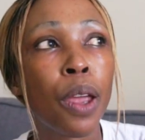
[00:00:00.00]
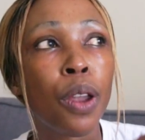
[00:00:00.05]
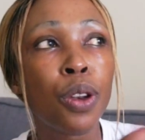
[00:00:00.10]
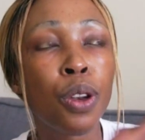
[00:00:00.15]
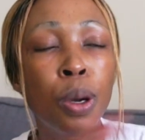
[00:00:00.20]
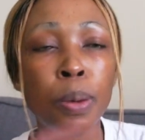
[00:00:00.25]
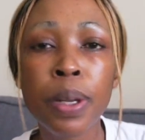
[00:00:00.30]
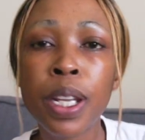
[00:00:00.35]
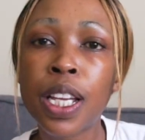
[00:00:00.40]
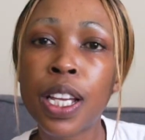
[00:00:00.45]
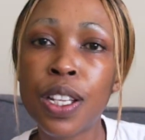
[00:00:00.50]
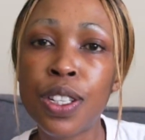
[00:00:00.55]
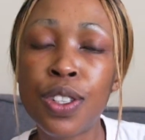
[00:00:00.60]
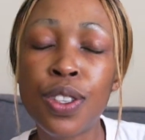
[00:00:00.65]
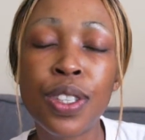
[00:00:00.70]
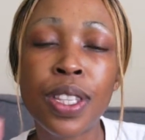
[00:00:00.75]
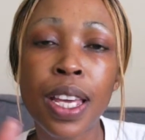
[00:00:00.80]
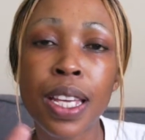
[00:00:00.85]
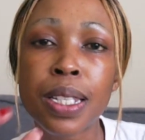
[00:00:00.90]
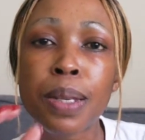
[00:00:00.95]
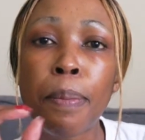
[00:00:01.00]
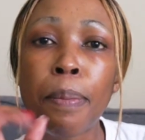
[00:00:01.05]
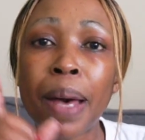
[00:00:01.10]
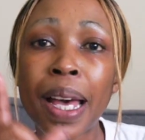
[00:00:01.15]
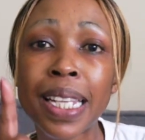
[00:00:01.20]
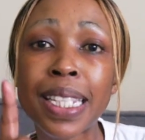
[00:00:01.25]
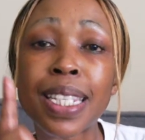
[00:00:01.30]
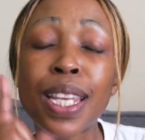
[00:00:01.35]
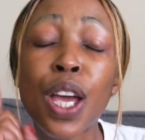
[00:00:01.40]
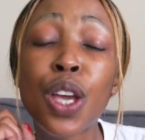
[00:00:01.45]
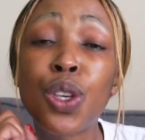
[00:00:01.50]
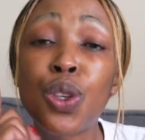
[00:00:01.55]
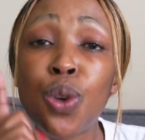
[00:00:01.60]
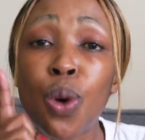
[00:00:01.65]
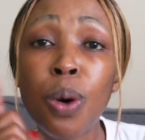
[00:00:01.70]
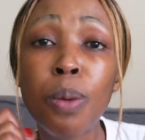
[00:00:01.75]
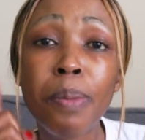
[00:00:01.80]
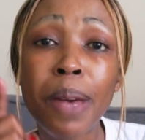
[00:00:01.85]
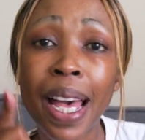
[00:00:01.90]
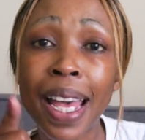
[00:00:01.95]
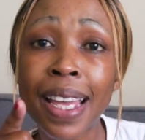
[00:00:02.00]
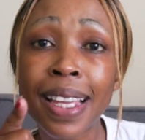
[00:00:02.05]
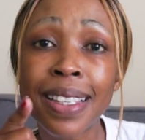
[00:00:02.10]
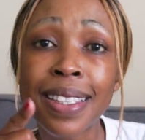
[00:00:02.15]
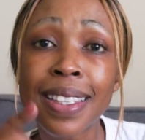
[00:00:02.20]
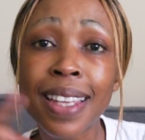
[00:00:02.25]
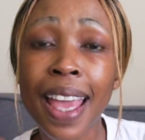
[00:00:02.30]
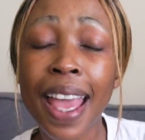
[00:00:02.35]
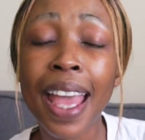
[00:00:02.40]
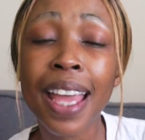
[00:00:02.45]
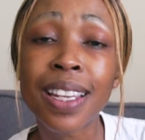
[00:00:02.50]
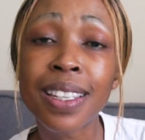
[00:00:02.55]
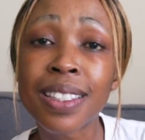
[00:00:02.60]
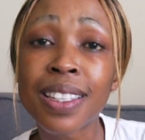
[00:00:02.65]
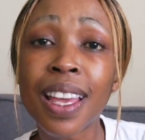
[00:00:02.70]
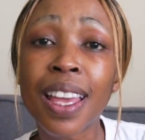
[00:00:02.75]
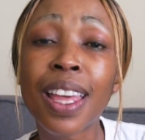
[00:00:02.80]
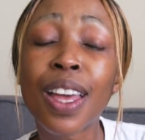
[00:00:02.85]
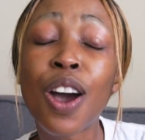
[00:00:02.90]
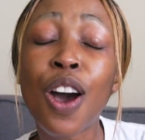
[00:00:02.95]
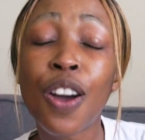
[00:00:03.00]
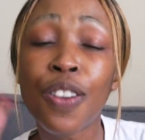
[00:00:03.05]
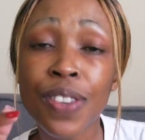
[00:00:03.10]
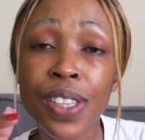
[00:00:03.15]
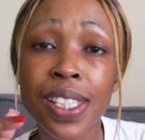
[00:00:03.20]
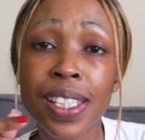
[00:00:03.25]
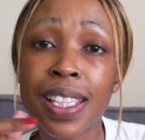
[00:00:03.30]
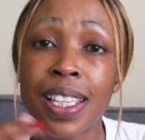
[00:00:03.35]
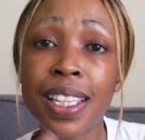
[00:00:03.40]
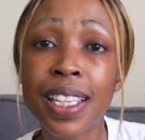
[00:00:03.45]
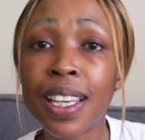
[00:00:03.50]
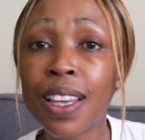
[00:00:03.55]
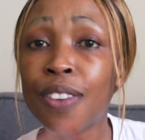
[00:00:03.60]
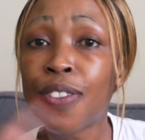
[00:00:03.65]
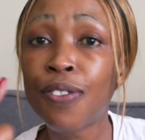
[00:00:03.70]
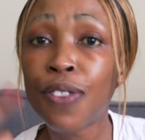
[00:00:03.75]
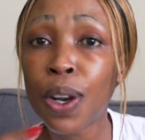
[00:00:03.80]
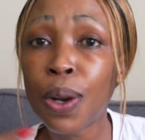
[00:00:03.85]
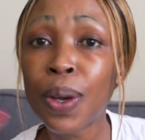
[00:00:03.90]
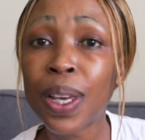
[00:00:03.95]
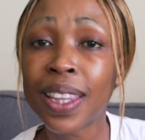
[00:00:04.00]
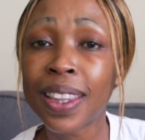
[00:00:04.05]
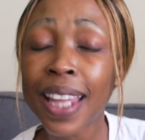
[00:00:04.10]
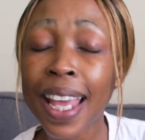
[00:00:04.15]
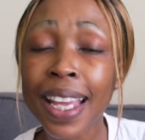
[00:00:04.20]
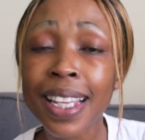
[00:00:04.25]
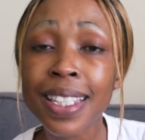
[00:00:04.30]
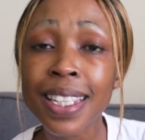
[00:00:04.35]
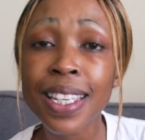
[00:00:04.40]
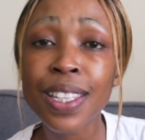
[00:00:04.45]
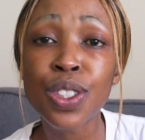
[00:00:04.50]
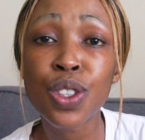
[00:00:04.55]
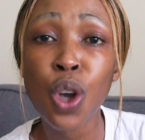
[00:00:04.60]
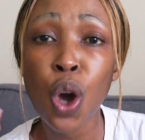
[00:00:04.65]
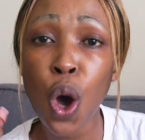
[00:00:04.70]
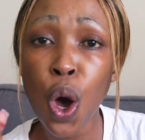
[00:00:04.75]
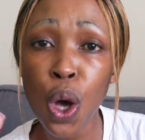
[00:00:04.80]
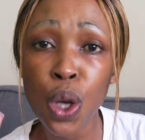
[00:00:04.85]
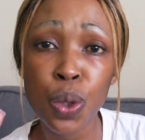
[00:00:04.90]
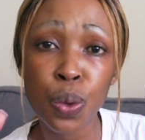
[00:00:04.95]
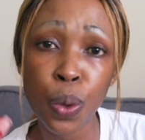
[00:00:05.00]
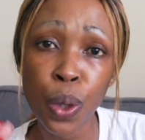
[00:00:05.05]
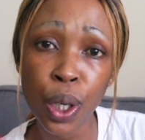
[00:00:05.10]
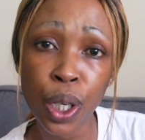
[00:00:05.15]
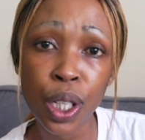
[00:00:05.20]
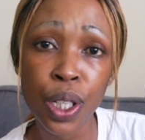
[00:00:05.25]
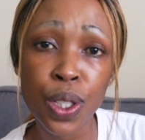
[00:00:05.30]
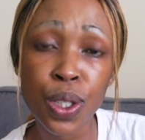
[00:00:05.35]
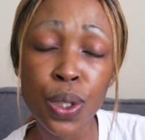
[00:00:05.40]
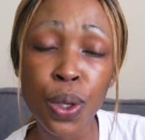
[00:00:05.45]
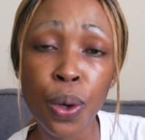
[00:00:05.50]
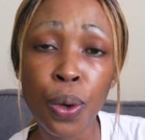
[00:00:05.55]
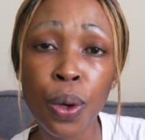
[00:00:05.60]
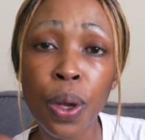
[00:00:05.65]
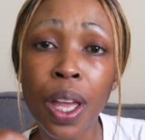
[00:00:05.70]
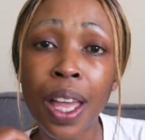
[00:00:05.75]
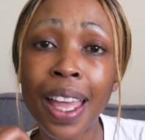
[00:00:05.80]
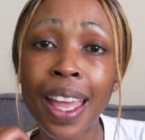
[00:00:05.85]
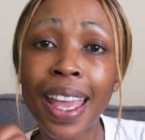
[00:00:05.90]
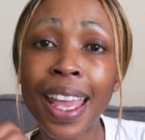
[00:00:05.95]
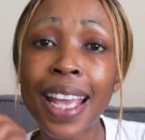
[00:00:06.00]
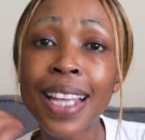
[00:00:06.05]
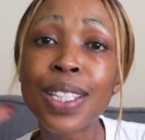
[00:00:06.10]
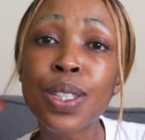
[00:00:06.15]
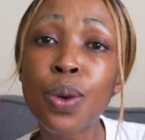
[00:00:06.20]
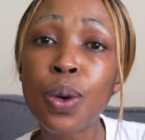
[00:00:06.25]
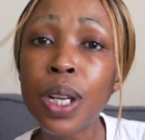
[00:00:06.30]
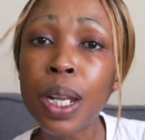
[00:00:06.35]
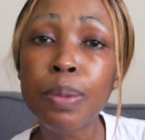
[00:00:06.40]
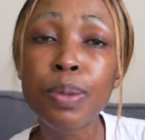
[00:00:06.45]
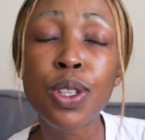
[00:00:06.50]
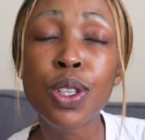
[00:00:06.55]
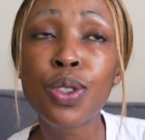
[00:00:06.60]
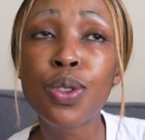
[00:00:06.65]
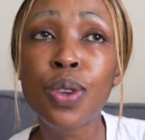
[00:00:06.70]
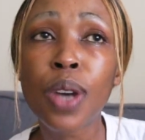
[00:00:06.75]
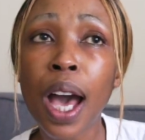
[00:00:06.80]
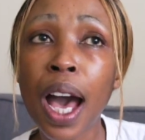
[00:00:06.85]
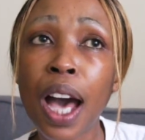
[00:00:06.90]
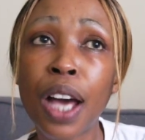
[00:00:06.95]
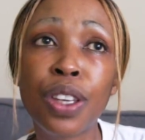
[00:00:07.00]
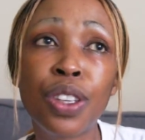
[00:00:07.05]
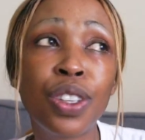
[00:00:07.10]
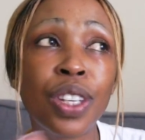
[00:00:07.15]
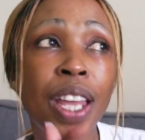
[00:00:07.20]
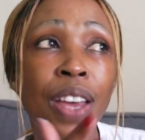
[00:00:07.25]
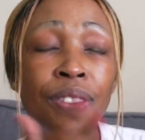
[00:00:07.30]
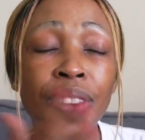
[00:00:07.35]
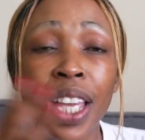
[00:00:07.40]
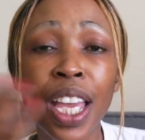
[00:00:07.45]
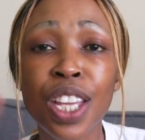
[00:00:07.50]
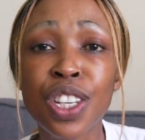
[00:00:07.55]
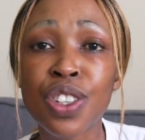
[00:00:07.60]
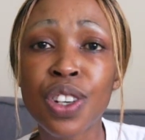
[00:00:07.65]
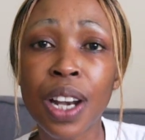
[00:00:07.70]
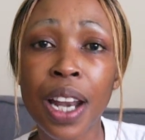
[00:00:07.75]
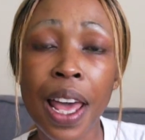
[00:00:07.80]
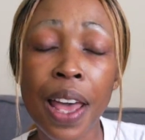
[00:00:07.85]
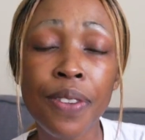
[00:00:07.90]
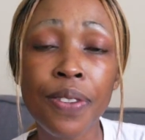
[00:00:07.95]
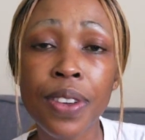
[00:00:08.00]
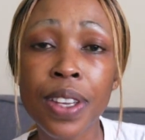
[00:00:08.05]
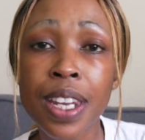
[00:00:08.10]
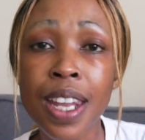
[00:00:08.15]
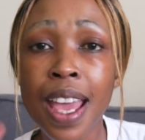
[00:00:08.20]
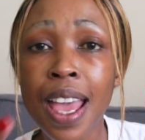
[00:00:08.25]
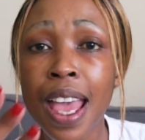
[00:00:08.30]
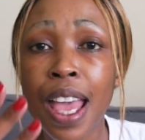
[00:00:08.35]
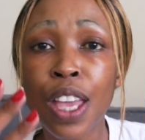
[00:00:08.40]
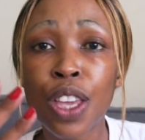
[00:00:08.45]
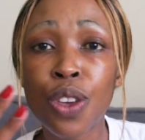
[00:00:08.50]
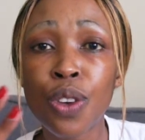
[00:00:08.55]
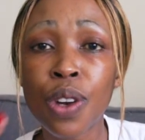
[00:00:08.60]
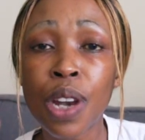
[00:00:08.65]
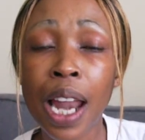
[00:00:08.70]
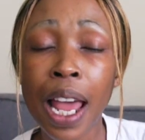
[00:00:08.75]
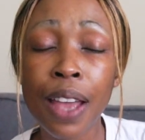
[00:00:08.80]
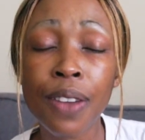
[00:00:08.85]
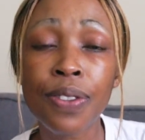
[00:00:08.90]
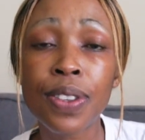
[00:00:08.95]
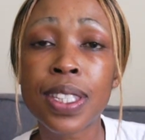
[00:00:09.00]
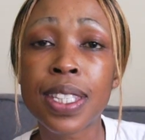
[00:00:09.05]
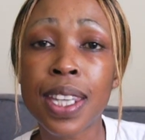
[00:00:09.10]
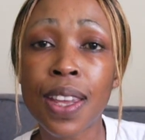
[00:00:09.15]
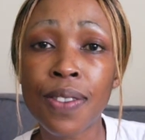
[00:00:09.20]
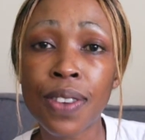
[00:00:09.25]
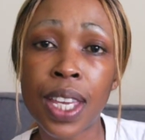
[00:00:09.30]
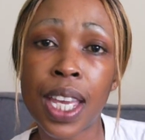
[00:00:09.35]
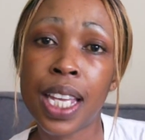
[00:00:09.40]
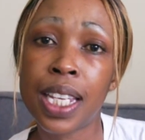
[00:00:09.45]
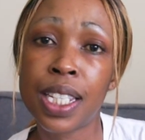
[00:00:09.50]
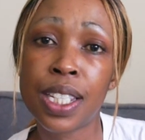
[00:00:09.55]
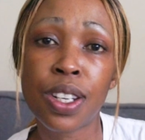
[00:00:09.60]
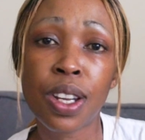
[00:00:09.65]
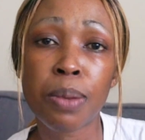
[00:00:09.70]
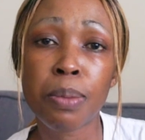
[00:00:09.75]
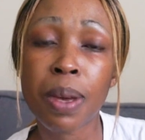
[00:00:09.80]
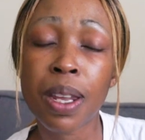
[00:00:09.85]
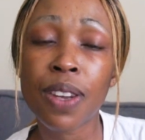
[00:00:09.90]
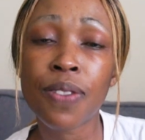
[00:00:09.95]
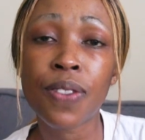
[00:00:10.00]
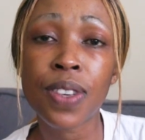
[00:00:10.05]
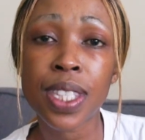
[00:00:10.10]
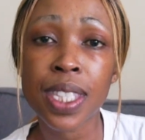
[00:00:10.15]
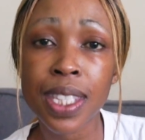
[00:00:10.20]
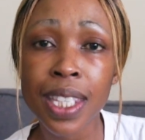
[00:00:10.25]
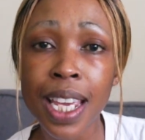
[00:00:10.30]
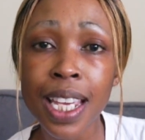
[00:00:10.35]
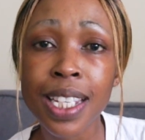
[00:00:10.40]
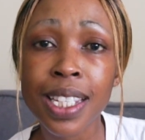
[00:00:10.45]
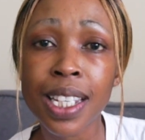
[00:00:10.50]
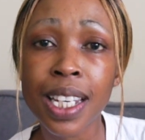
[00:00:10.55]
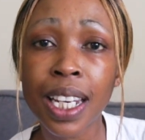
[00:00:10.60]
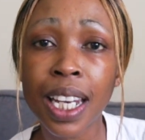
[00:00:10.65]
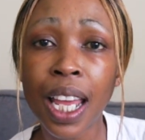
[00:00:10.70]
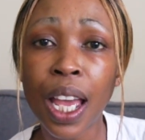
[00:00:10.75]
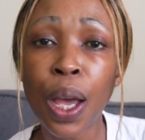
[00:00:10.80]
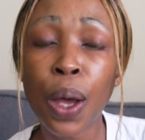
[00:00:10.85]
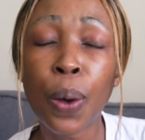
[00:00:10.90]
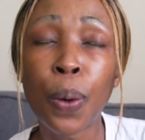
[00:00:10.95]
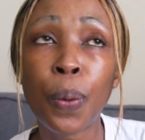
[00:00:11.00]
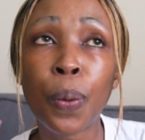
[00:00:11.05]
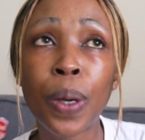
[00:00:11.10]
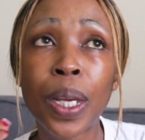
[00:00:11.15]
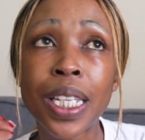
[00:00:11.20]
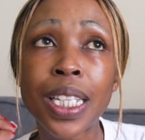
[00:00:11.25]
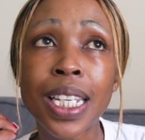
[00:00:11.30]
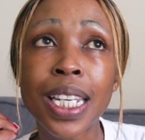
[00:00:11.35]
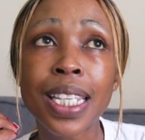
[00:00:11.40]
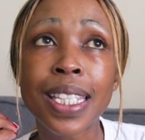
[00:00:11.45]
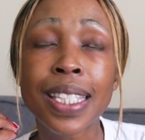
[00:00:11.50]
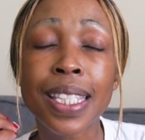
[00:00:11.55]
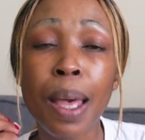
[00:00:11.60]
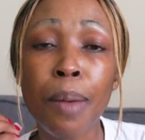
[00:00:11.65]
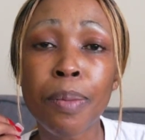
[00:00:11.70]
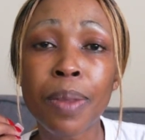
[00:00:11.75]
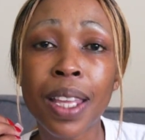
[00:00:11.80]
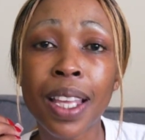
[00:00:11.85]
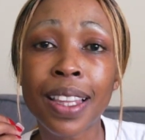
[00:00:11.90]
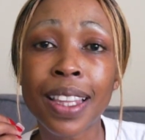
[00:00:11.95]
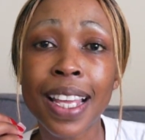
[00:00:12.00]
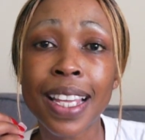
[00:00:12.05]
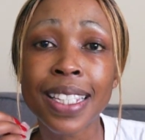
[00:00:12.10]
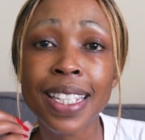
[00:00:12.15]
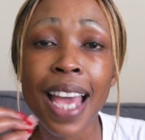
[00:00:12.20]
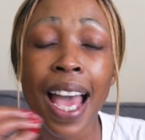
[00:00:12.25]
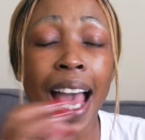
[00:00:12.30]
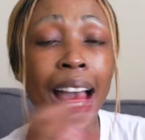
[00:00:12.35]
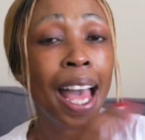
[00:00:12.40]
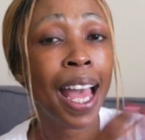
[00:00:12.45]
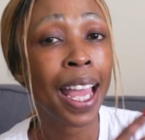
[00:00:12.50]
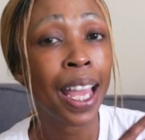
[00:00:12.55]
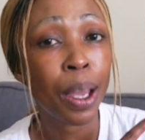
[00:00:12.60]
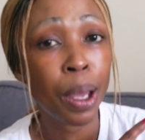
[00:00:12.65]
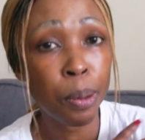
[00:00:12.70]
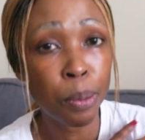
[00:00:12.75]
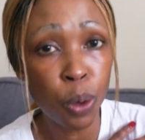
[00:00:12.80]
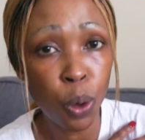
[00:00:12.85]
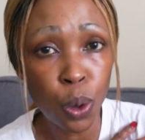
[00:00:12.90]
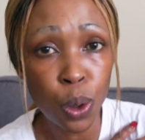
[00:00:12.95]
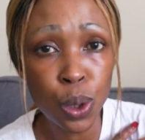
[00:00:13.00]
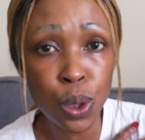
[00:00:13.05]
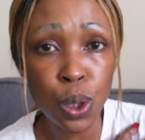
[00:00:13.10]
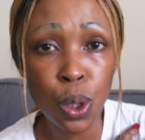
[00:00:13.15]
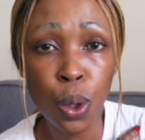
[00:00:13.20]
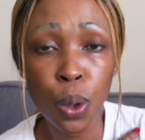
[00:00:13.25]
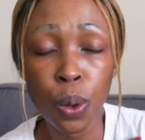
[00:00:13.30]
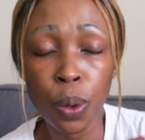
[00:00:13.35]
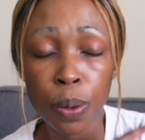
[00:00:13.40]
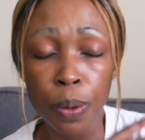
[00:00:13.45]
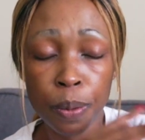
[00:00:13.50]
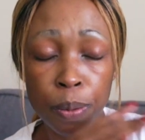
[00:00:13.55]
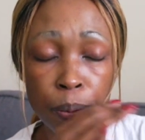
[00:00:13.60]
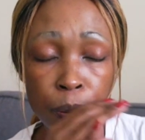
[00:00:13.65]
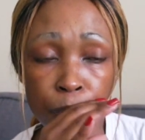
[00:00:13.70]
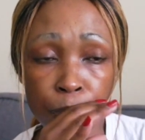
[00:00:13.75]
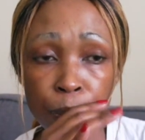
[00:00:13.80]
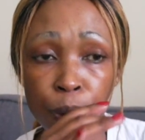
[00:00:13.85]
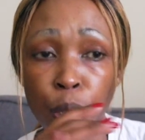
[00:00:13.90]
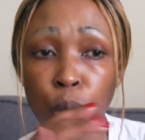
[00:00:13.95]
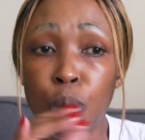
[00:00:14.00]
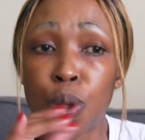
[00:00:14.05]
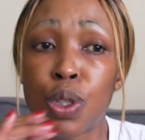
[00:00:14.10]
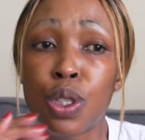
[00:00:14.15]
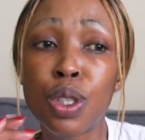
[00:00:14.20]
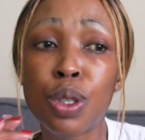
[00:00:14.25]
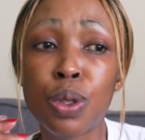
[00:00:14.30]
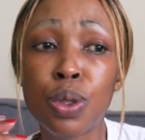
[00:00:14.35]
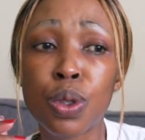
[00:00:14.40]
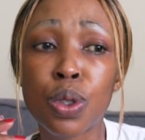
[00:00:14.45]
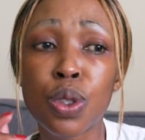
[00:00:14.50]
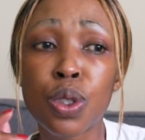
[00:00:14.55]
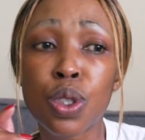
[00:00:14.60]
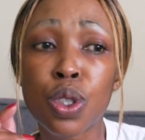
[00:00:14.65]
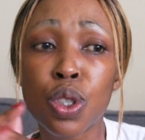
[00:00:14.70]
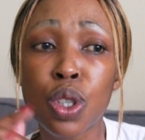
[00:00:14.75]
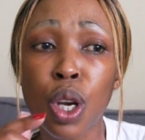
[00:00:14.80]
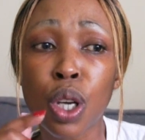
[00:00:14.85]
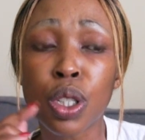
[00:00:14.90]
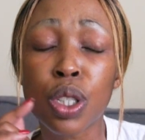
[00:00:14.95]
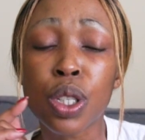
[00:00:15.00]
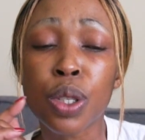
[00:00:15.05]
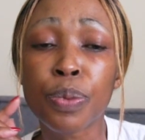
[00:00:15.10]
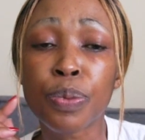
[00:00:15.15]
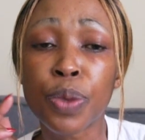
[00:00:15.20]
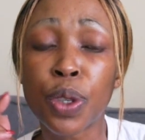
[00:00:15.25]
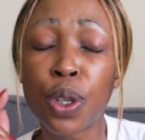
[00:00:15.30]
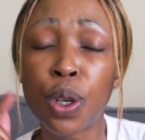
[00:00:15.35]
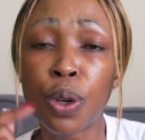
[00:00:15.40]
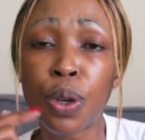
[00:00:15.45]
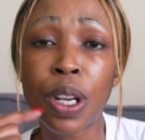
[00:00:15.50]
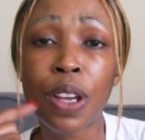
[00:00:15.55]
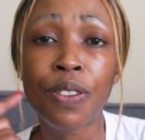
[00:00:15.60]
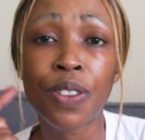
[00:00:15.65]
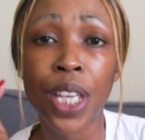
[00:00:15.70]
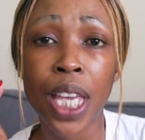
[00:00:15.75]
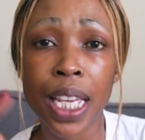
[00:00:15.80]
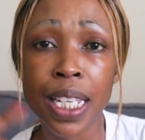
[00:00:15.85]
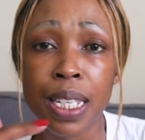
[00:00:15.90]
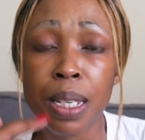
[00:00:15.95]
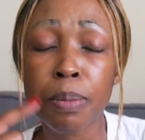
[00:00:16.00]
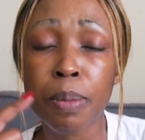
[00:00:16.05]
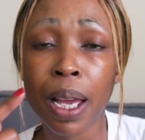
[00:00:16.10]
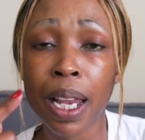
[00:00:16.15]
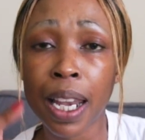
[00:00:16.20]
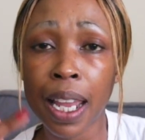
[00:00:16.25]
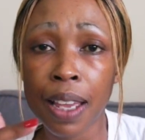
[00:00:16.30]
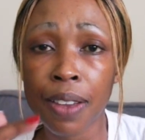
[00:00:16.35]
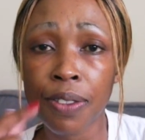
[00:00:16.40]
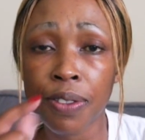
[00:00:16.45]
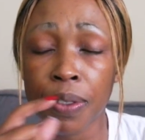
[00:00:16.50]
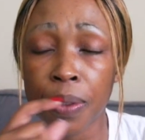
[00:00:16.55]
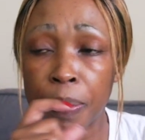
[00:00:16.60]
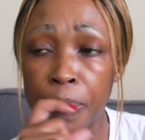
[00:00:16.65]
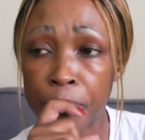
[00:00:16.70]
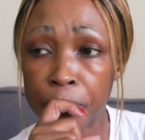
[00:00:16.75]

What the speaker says: Nobody can do that but your mind, and obviously following that is your hard work. So it's all up to you how you navigate your life, and your life is navigated on manifestation, which is something that I am also going to start, you know, navigating my life